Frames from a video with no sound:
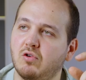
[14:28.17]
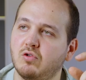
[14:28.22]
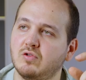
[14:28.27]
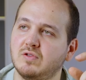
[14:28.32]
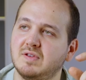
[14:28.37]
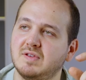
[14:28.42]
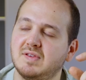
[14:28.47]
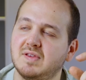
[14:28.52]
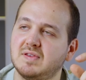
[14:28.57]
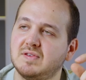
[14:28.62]
oh,
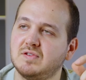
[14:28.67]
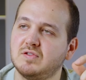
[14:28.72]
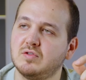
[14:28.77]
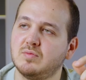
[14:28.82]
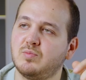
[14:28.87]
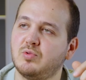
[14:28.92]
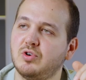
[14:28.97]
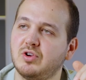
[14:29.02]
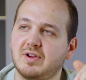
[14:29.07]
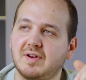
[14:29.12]
this is
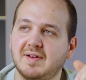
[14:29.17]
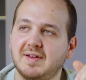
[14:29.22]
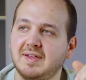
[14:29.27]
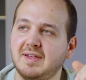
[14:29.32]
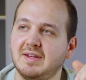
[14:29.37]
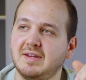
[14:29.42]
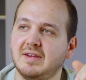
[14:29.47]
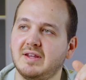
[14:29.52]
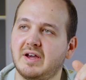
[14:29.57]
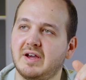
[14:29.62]
super
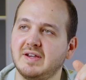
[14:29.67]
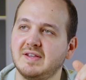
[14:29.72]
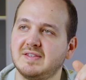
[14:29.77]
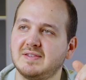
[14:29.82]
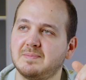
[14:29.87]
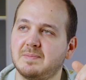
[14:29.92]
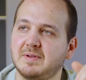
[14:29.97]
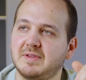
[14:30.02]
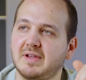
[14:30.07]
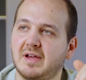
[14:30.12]
clean, nice,
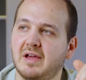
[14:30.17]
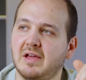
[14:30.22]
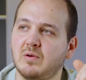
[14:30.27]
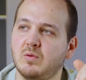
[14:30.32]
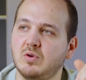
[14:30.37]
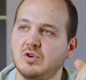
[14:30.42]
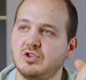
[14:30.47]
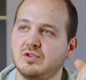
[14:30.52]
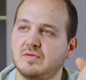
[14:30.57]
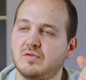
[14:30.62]
but I
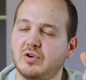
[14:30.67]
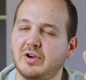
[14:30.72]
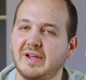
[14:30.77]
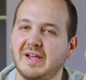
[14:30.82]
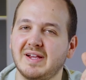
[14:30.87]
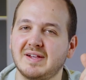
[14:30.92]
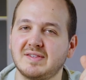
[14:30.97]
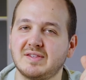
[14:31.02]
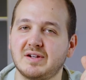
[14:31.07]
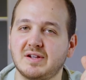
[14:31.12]
wished for
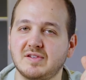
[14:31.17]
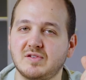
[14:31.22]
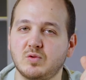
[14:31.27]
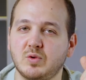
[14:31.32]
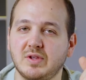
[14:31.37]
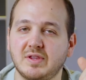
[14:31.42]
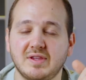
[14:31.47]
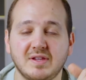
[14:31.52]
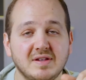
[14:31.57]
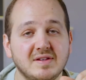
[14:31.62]
extra
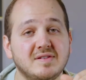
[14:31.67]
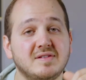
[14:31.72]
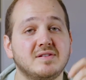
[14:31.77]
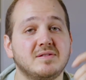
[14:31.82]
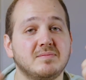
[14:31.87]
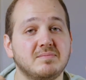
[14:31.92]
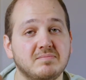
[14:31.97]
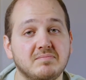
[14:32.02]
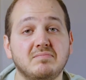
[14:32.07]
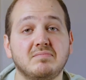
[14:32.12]
sweetness,
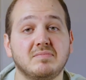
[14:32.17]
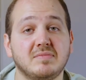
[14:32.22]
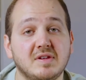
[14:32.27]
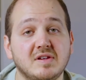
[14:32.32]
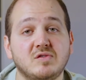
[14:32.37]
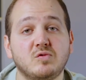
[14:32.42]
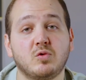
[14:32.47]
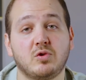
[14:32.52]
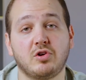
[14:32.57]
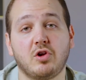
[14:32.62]

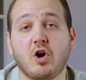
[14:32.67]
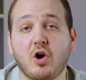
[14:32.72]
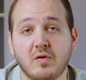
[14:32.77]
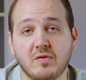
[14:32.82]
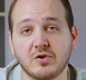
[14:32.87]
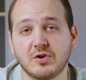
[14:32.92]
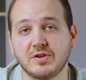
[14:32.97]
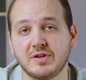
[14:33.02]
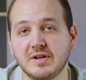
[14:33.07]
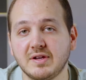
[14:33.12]
this one
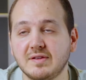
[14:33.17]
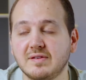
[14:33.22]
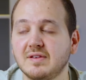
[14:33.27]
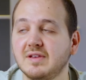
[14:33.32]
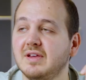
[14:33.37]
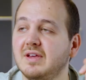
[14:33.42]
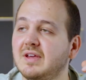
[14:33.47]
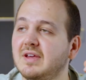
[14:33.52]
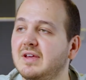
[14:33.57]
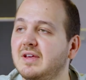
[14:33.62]
offered it.
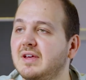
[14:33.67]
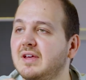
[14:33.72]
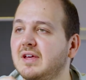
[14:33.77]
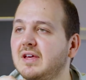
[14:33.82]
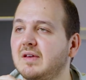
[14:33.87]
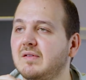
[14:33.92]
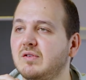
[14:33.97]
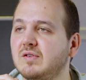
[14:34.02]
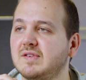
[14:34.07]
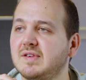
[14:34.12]

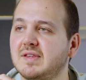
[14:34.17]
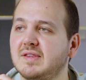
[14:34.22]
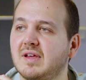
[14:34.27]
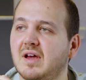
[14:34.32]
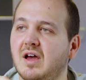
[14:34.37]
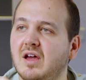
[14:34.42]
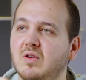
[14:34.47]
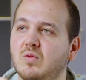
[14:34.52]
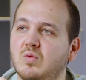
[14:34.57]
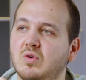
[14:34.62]
If you said,
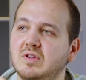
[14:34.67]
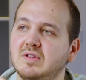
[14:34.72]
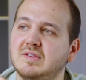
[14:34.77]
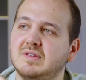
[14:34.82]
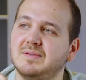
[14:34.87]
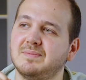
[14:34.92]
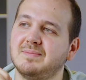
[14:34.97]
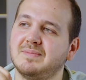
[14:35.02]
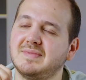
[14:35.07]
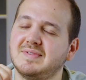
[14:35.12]
I
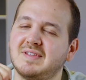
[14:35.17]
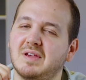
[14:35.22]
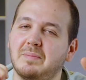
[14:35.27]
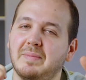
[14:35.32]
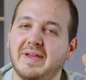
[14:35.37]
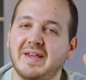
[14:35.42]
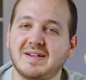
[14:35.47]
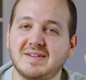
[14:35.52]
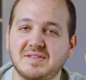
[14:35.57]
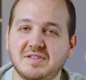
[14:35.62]
want some
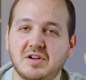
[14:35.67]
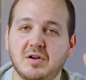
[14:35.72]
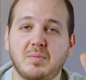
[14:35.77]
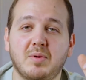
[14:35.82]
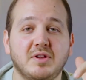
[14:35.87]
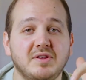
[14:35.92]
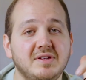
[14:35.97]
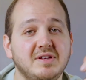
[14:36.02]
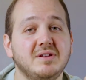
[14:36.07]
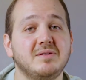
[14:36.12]
extra
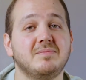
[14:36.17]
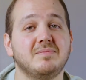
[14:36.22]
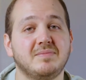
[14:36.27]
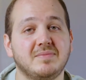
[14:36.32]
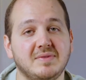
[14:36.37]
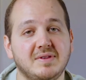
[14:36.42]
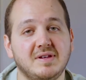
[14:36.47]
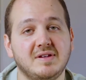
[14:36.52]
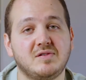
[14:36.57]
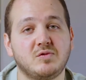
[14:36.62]
body,
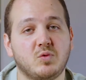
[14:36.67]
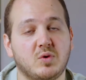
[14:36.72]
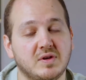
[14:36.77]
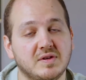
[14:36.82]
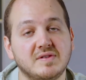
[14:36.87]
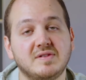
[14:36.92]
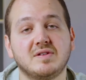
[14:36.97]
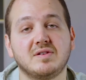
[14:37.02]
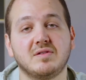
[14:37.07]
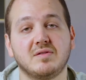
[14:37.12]
these
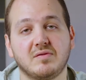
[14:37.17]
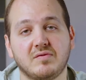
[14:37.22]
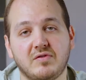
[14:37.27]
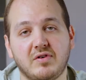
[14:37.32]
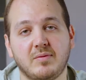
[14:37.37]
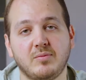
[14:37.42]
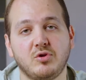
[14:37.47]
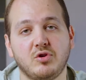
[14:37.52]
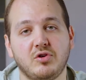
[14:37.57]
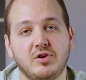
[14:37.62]
ones
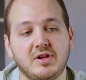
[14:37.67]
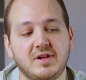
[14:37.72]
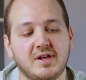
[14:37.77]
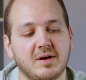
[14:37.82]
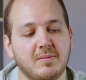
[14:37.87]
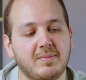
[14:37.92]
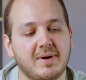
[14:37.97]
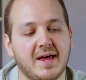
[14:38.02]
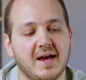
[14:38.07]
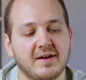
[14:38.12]
from Eureka
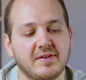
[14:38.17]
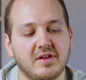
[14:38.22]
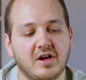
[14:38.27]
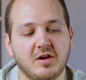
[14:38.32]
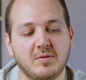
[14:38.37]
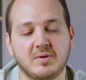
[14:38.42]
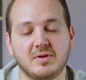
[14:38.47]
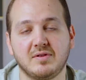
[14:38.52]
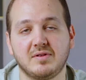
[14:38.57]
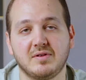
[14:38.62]
Black
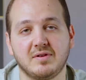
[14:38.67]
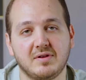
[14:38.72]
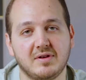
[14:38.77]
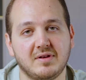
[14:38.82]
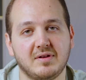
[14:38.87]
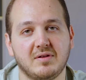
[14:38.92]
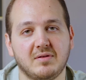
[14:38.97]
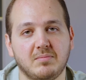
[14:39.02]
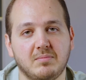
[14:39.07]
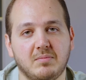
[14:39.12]
Diamond
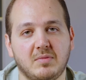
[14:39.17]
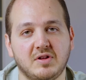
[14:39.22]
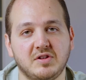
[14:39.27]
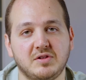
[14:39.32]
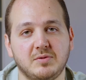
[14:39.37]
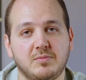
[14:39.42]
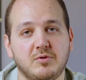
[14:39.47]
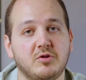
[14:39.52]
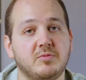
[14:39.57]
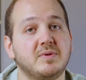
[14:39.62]

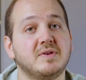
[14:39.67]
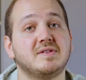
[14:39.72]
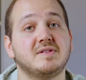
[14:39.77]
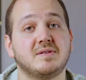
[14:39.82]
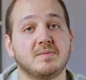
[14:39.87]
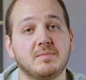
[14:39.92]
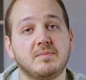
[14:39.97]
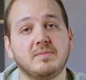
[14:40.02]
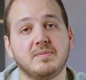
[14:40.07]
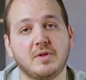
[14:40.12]
multi-purpose,
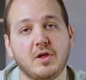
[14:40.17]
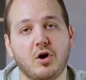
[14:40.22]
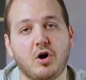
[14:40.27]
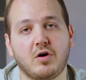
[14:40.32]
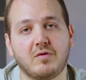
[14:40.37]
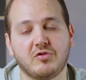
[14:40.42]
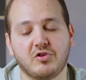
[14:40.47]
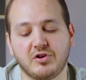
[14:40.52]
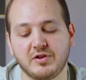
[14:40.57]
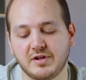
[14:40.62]
they
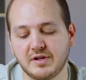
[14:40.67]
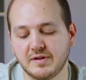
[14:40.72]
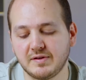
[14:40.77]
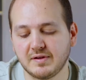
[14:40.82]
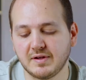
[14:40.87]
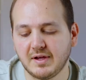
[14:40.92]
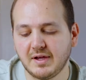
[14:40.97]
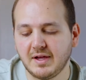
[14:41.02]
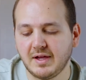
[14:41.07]
offered it.